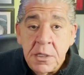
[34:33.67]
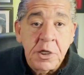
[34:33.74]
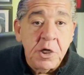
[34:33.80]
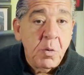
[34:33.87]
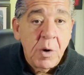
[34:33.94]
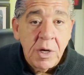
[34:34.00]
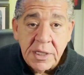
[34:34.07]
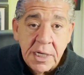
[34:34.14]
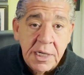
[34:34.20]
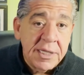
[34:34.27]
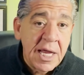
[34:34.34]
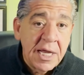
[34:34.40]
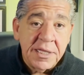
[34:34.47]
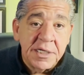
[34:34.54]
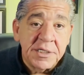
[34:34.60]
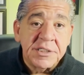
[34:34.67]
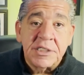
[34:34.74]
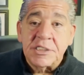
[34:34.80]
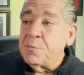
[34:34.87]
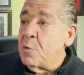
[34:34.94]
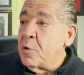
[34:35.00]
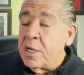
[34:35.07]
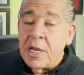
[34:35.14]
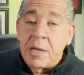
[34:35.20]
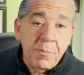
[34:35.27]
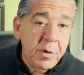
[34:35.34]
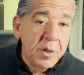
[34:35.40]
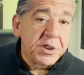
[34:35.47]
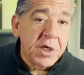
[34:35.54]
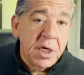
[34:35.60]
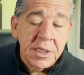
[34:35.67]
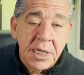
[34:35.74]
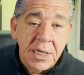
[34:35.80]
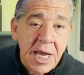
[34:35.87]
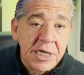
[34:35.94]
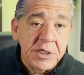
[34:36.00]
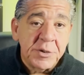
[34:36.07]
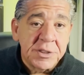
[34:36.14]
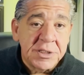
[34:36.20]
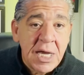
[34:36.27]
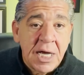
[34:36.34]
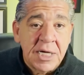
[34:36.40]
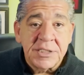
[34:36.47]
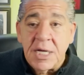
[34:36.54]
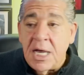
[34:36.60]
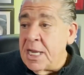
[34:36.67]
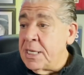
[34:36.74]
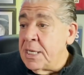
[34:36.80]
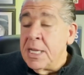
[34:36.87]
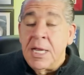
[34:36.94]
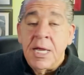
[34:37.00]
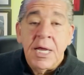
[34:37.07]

you went to the dentist this morning, they put you on the nitrous oxide.